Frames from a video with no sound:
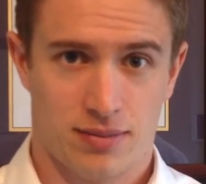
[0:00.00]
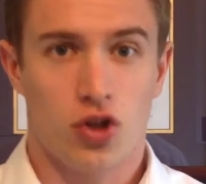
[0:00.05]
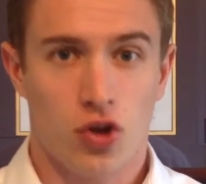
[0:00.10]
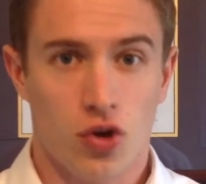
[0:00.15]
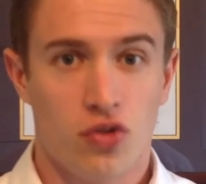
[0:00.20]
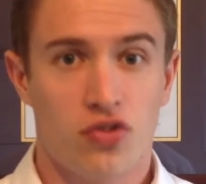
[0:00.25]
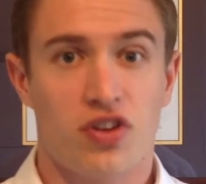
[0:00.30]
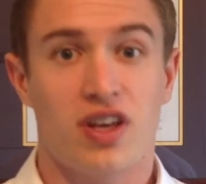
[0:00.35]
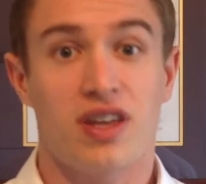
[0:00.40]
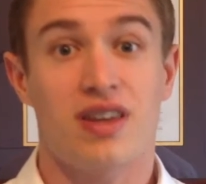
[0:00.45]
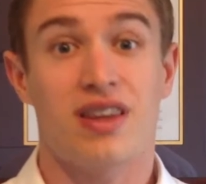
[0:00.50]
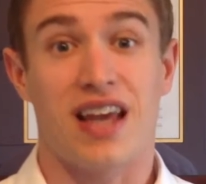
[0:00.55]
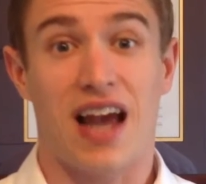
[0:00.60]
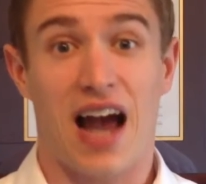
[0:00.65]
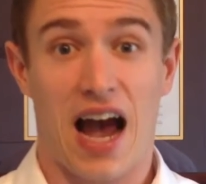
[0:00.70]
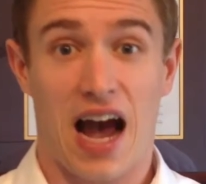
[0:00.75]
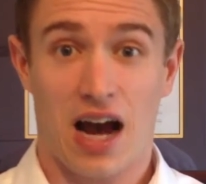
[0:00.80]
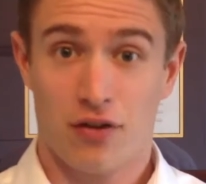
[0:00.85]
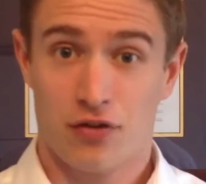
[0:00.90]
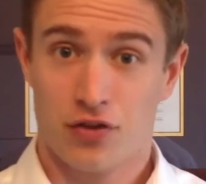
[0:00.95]
Using the
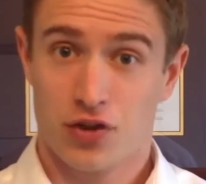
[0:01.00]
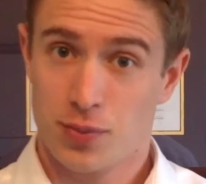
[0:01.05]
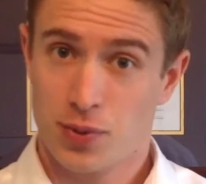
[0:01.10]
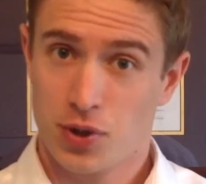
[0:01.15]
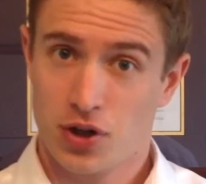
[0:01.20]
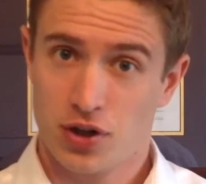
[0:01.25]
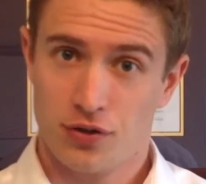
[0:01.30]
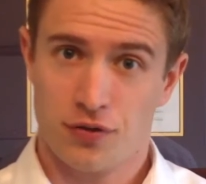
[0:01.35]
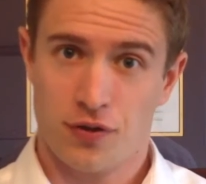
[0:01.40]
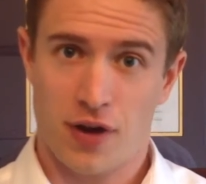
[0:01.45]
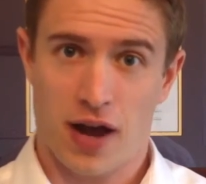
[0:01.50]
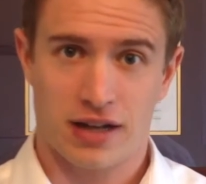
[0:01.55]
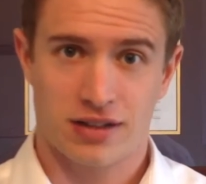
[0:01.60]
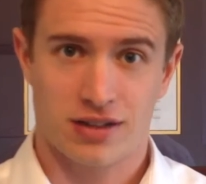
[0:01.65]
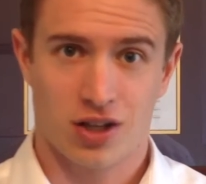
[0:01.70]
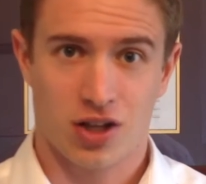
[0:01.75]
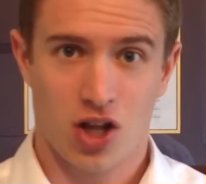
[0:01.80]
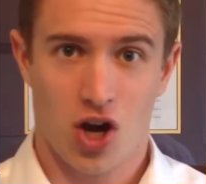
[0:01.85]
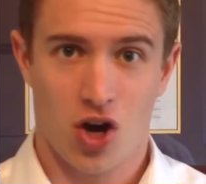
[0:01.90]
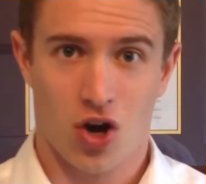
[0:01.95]
afterburn
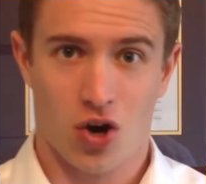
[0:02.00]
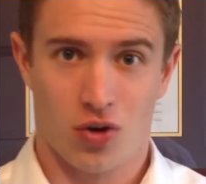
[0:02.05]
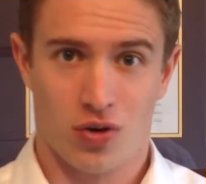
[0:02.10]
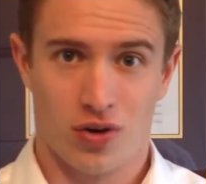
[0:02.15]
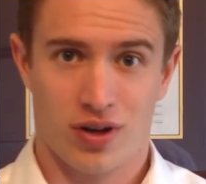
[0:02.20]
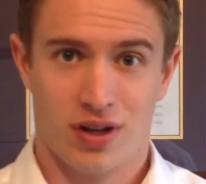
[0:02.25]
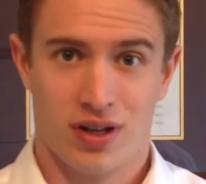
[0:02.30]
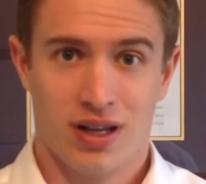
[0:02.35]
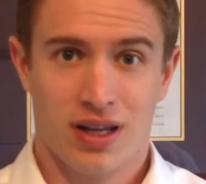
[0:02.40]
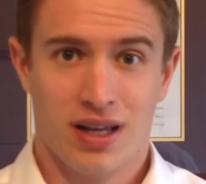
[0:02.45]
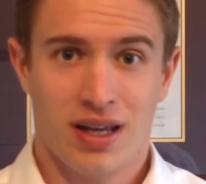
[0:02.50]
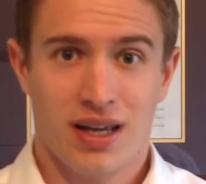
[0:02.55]
effect alone,